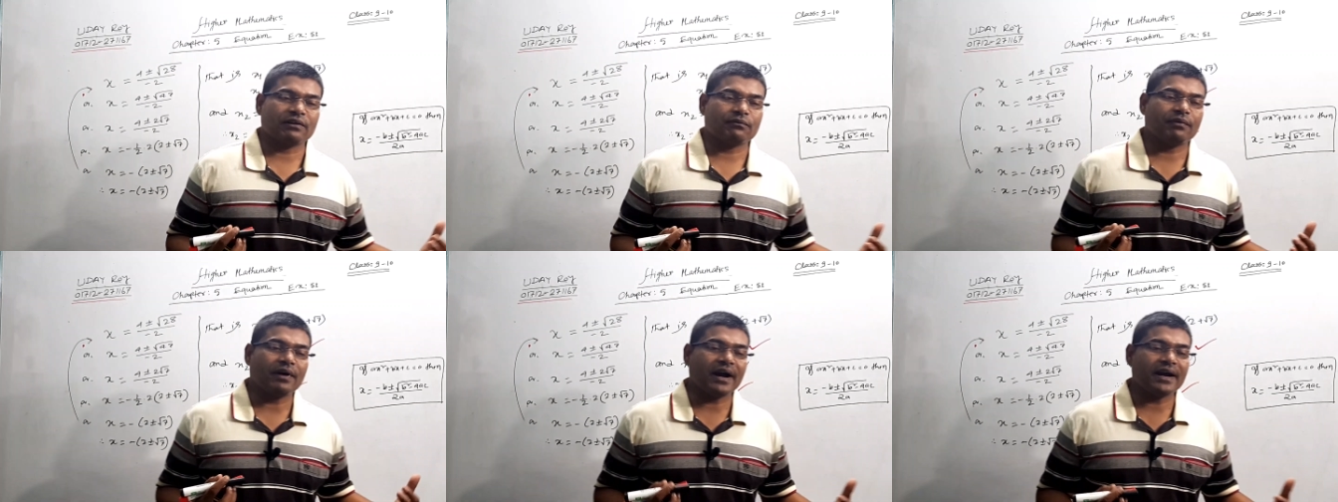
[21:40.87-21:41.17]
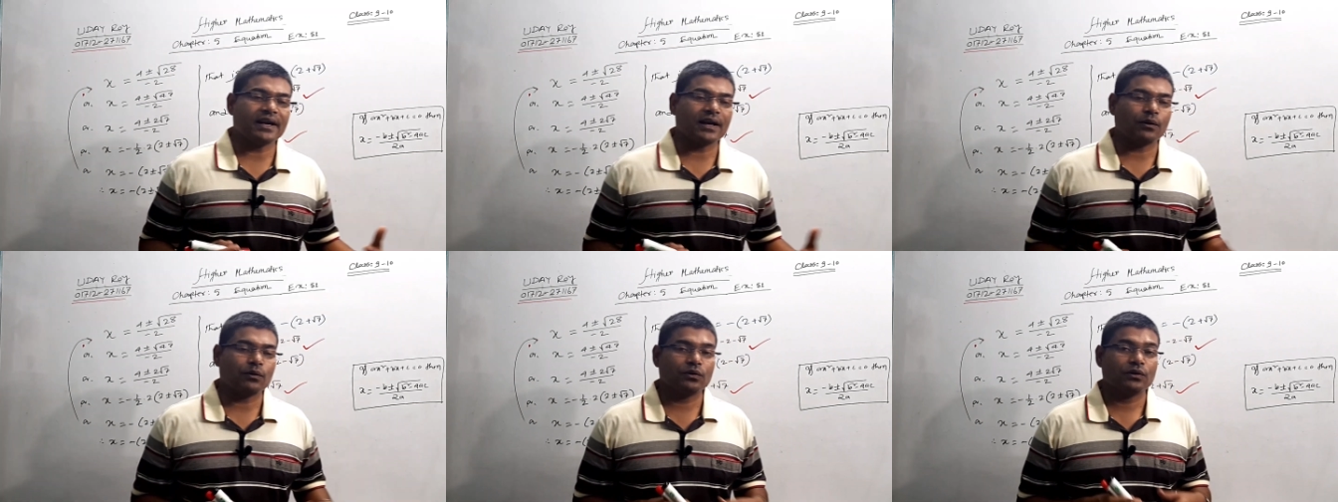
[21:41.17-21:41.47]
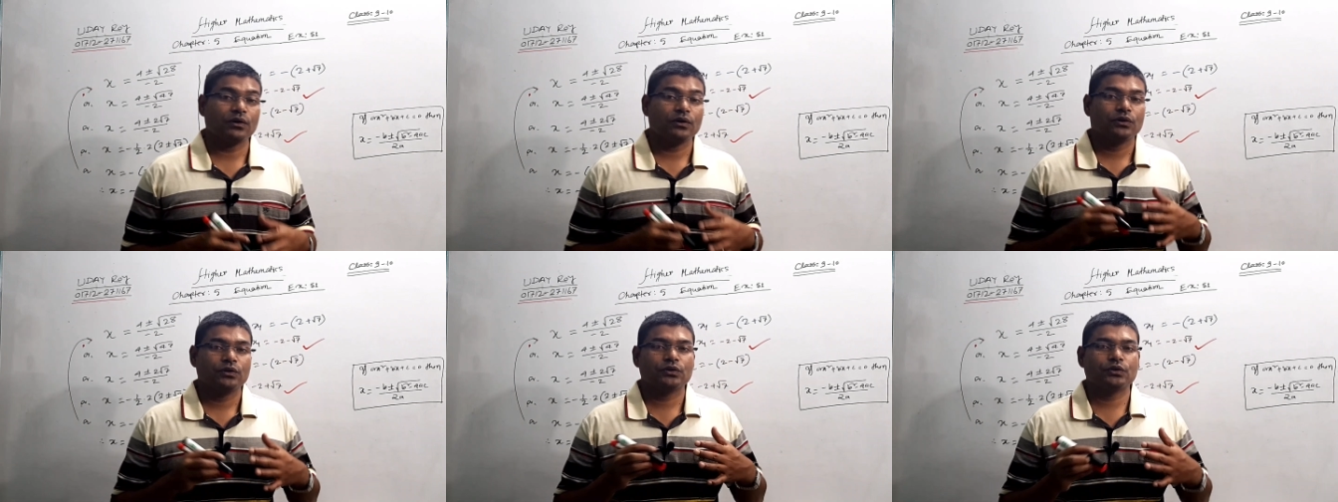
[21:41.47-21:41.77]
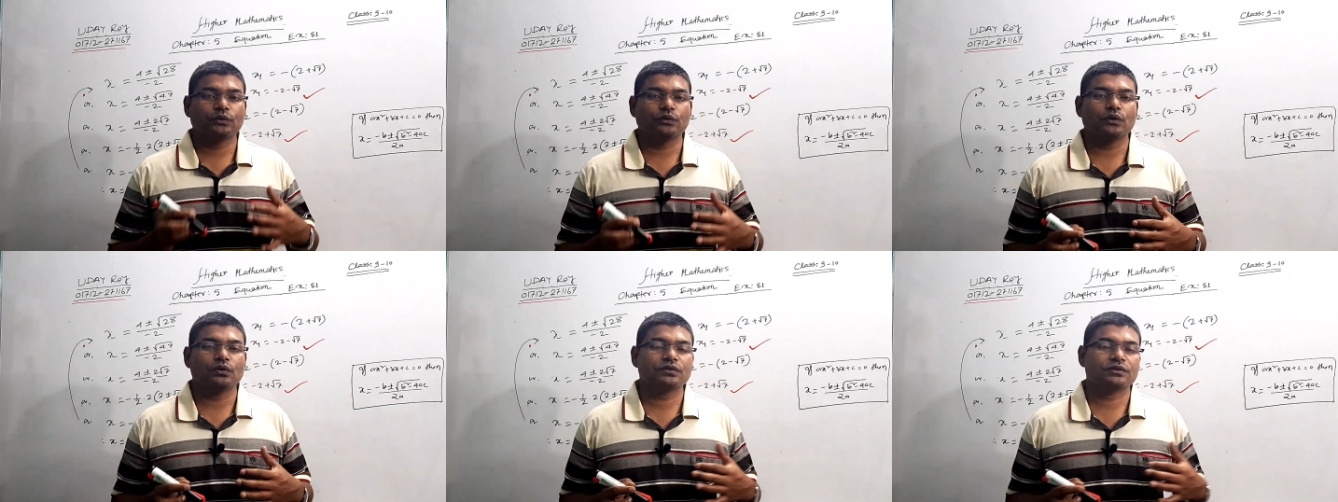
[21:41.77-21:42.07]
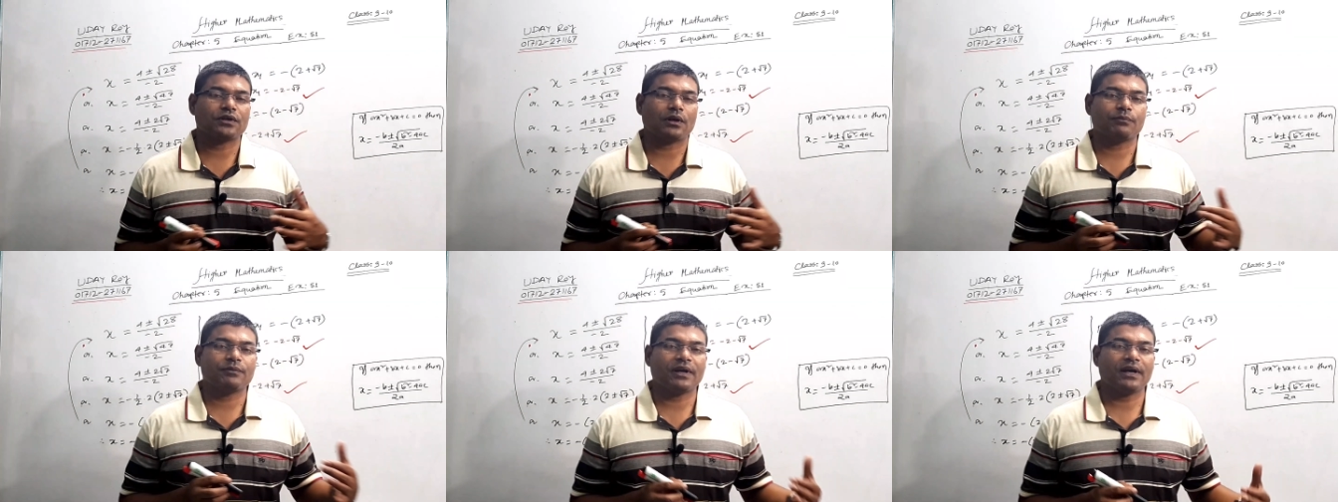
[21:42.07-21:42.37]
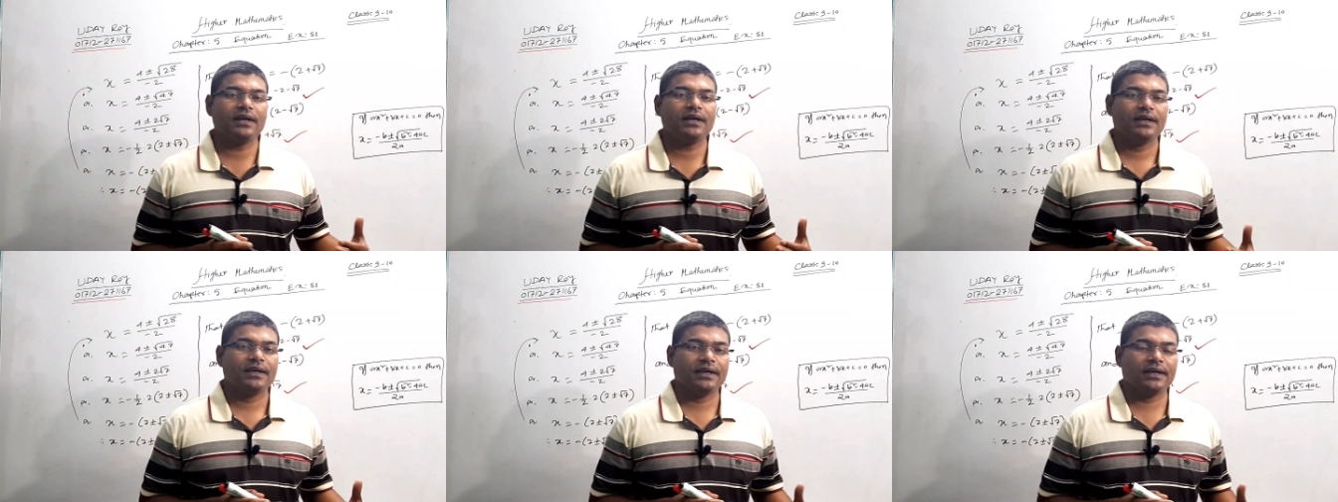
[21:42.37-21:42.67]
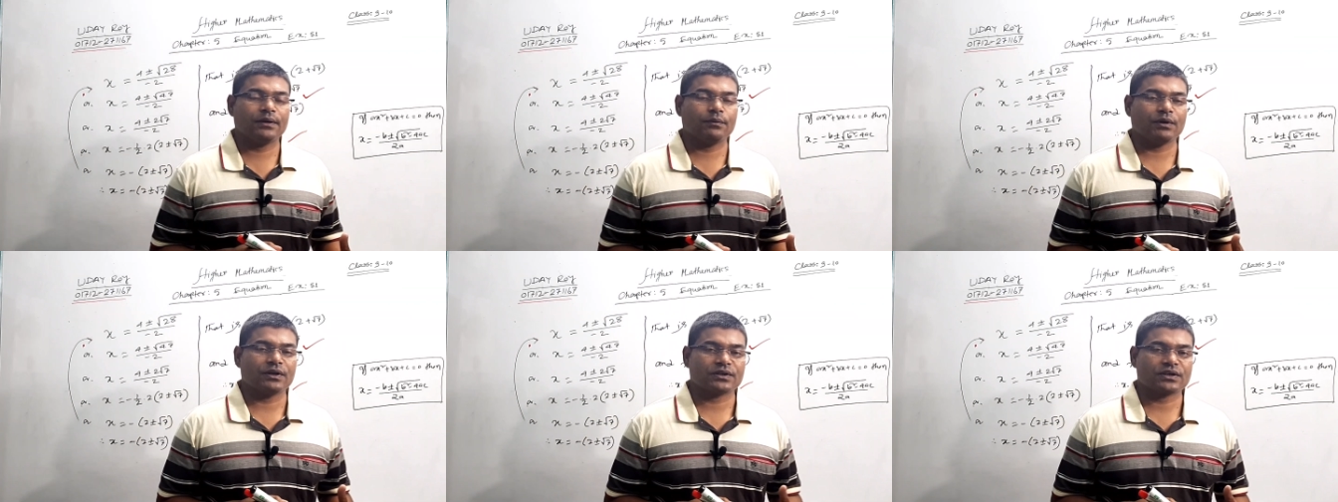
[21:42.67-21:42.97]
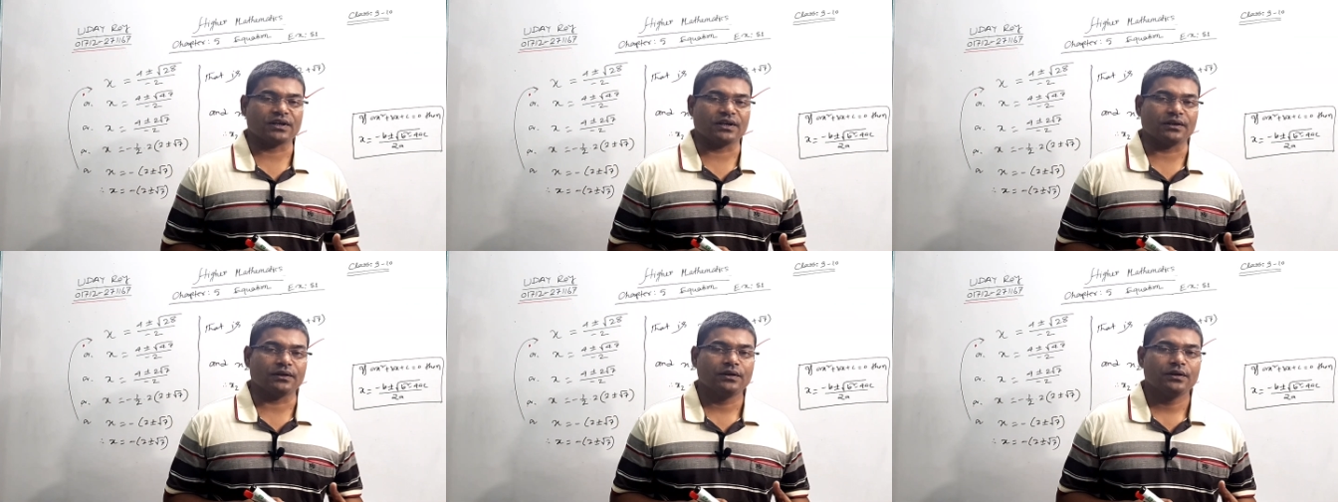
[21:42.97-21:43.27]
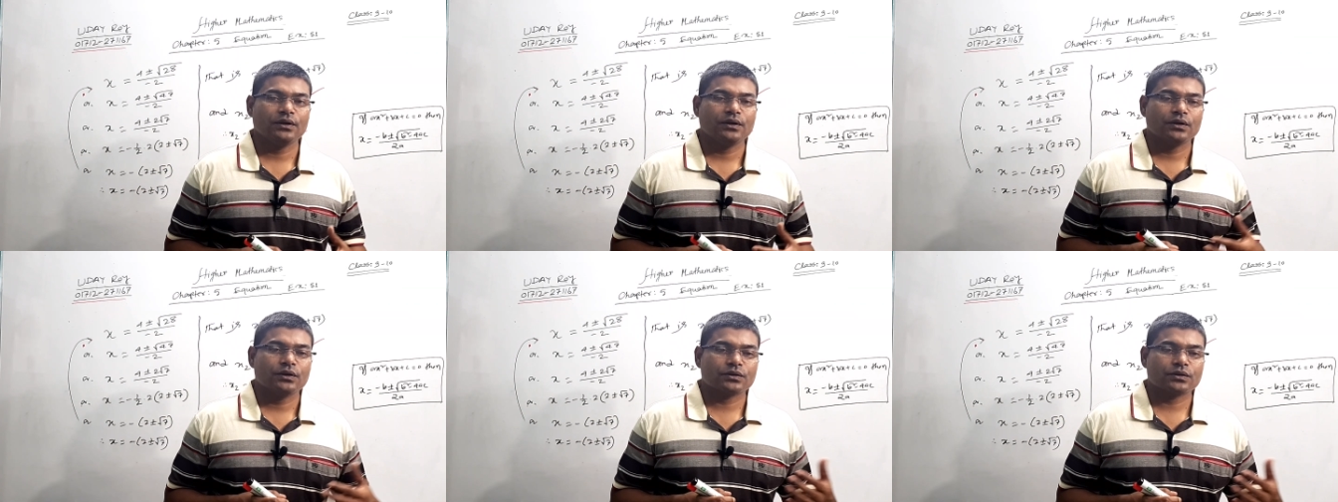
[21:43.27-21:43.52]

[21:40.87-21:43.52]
find out two roots of the equation.